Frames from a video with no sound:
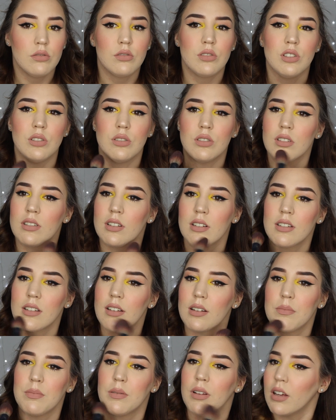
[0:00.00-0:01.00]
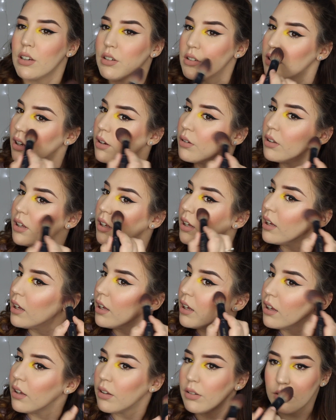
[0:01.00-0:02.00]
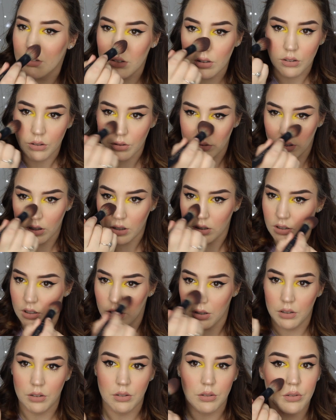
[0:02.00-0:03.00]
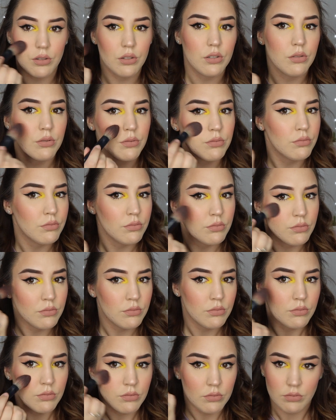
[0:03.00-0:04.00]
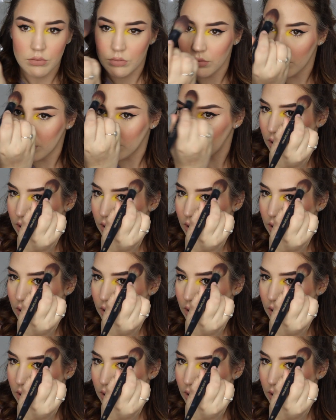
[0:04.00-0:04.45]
She also looks like blush down here and on her nose and up